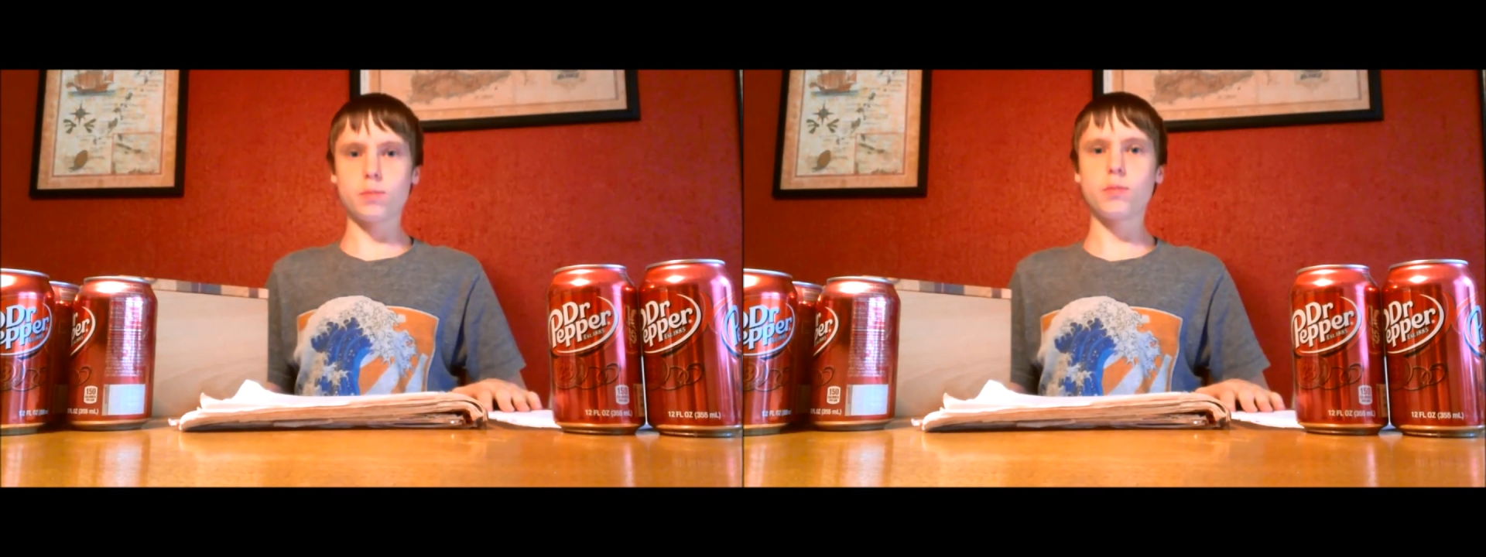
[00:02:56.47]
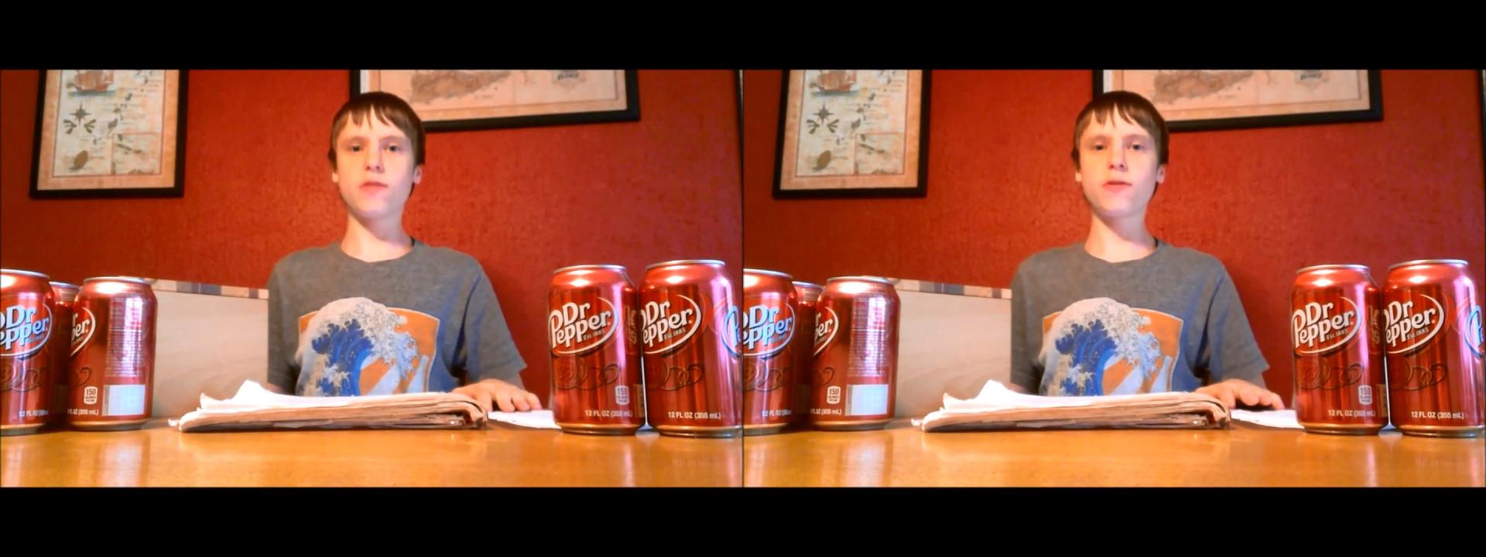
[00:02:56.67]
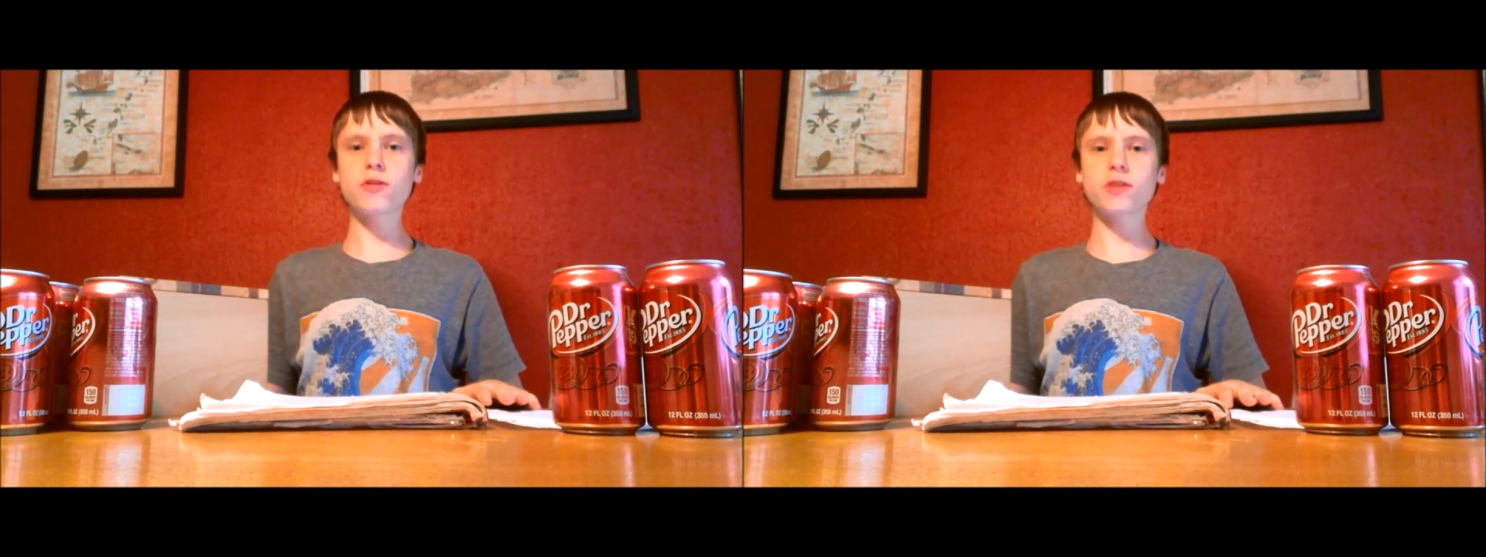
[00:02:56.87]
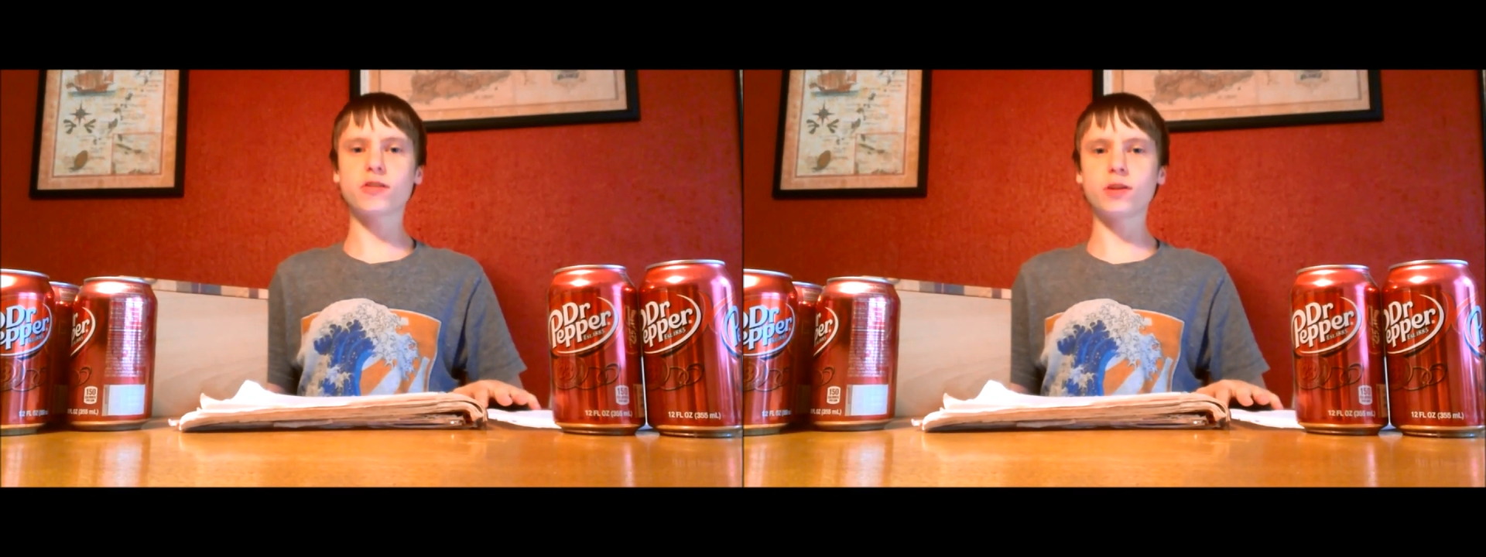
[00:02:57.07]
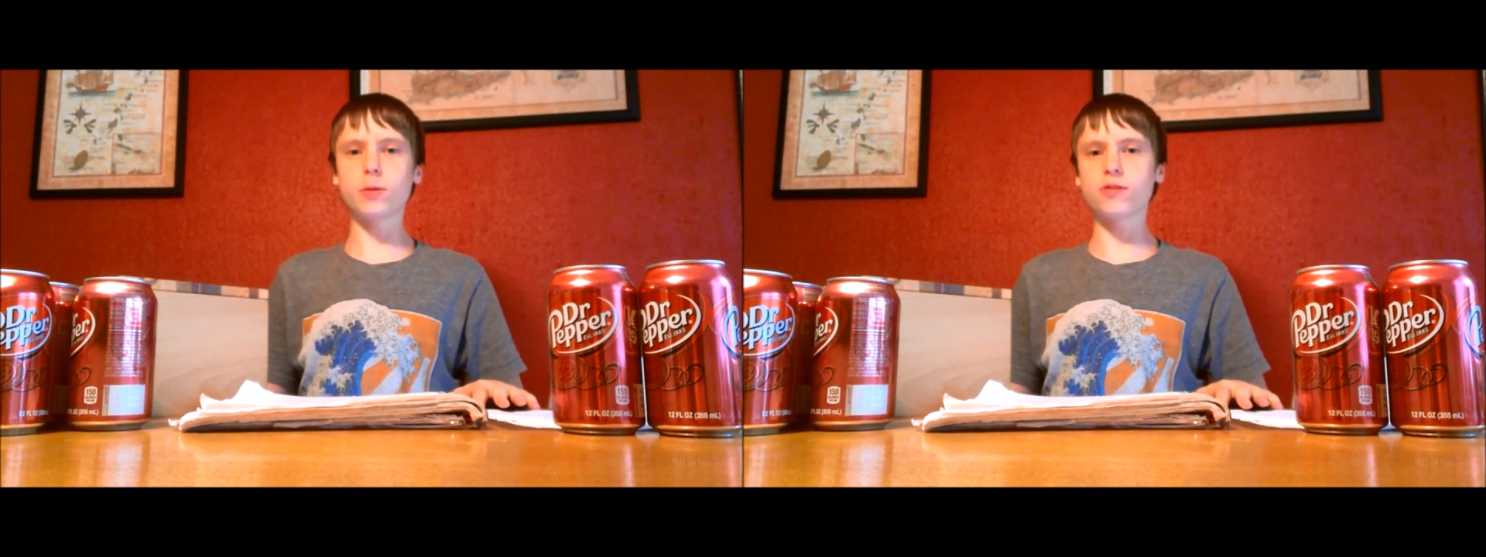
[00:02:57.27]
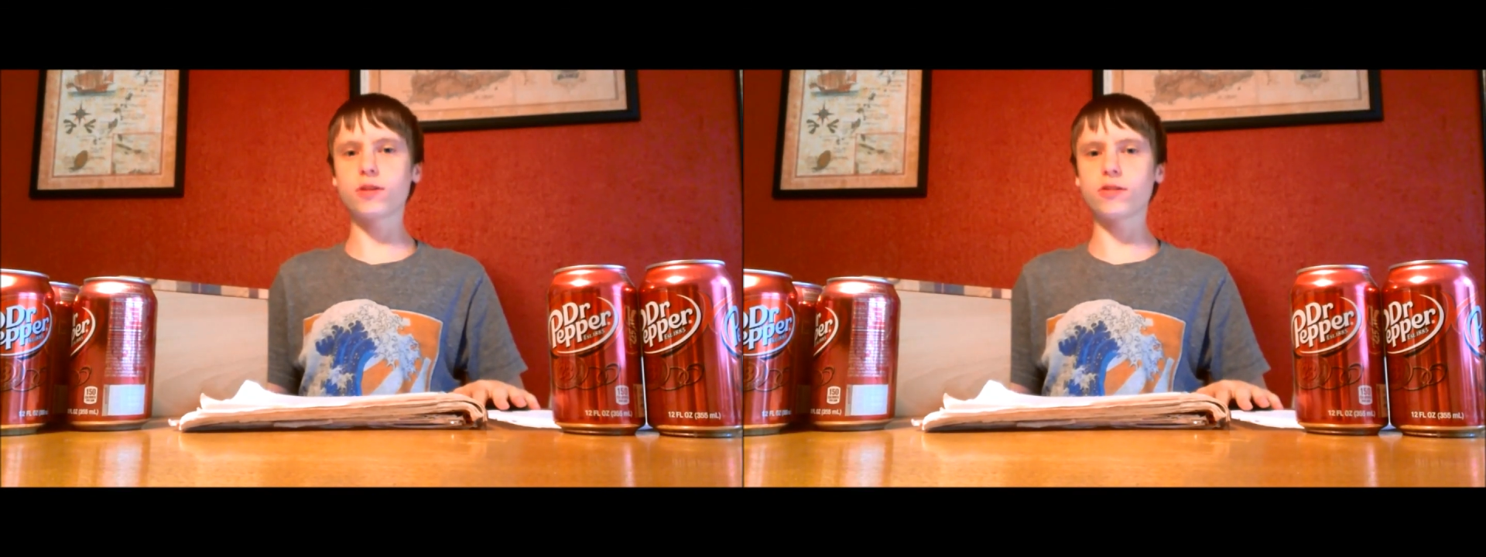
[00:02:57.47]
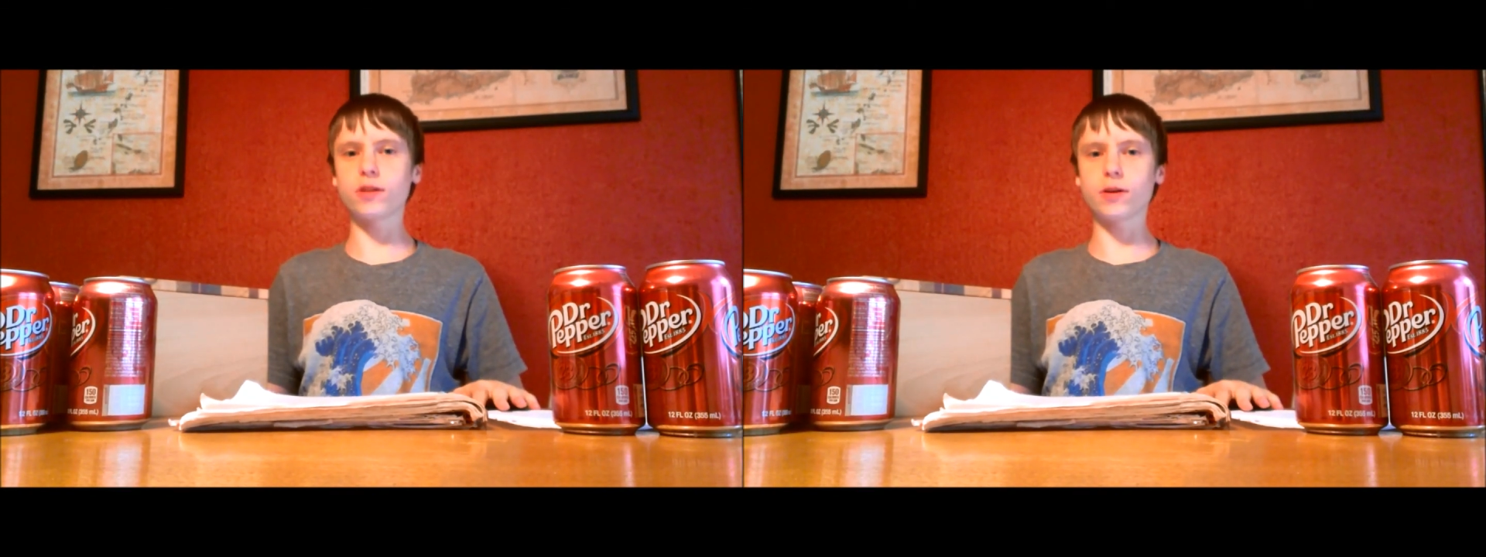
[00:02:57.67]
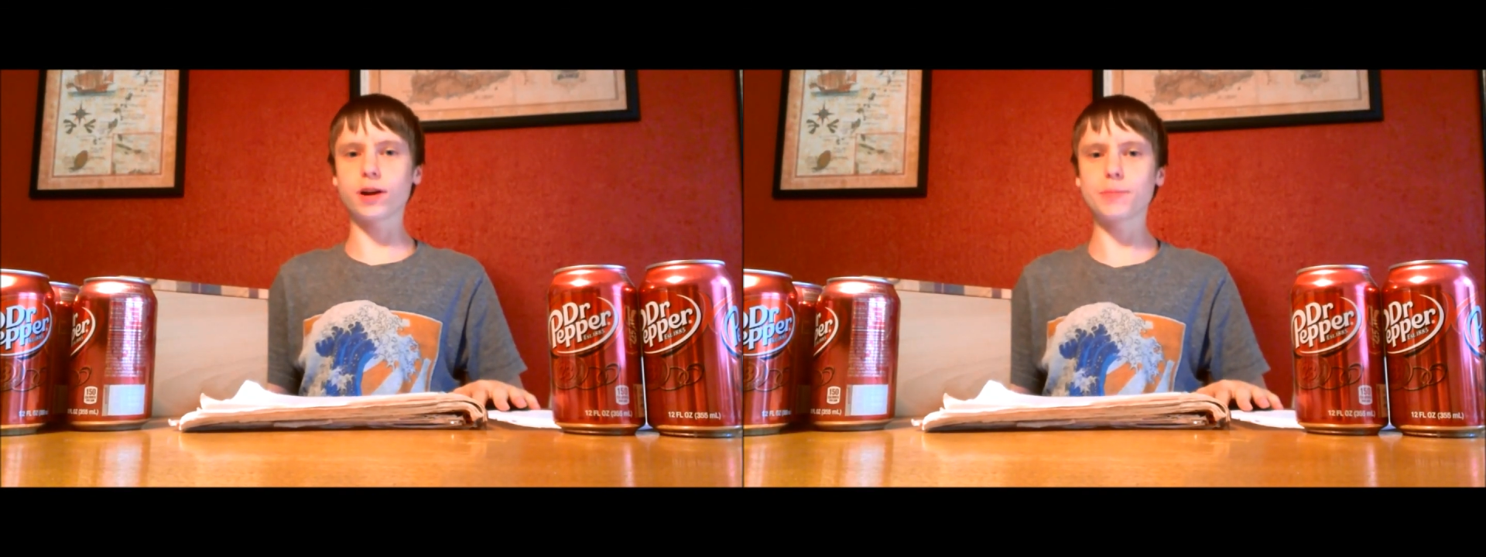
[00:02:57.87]
But first, let's see what's in the
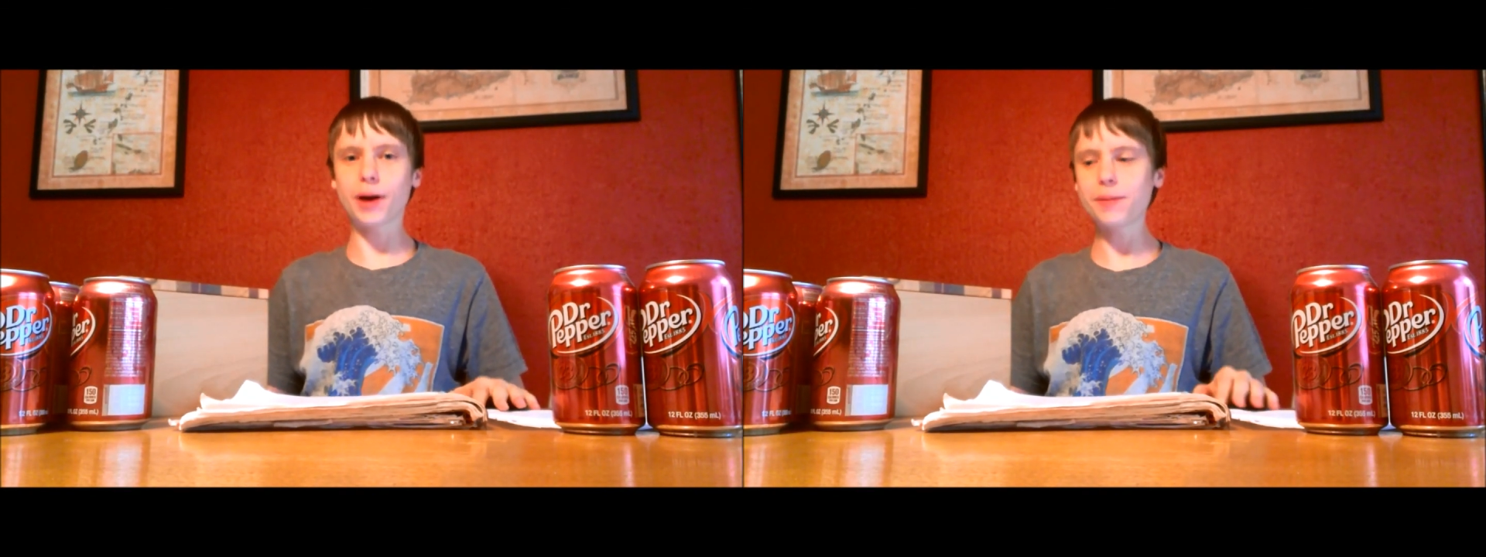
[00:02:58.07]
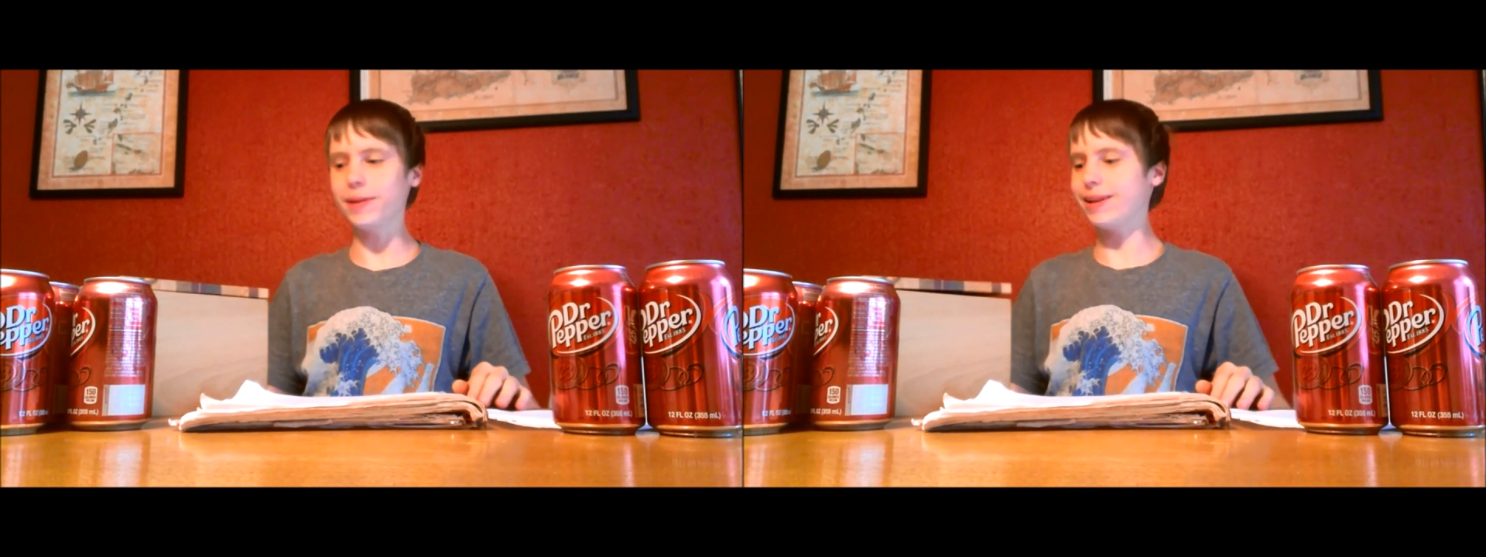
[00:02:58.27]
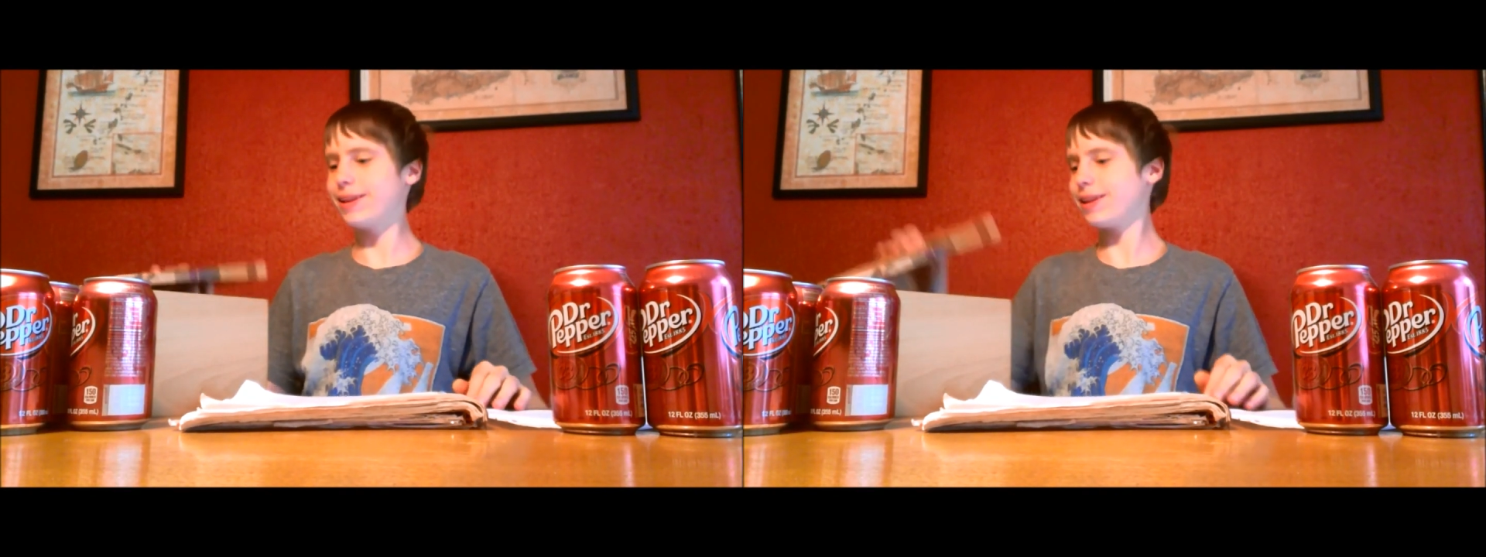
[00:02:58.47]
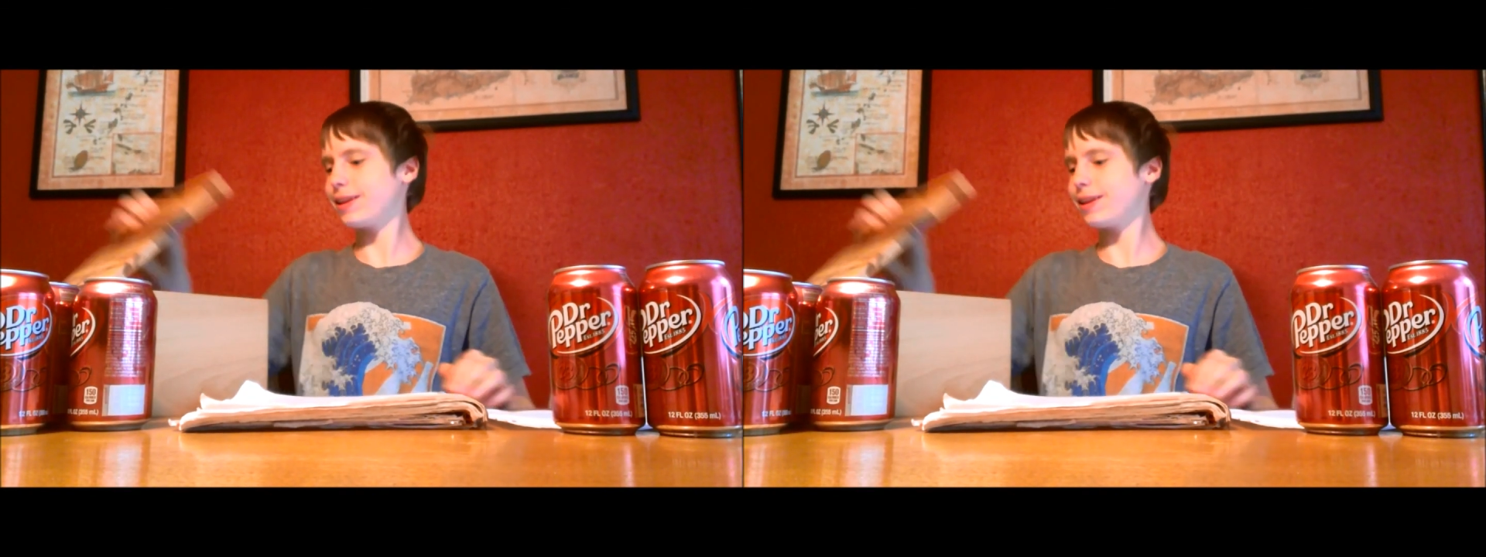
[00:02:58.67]
secret compartment.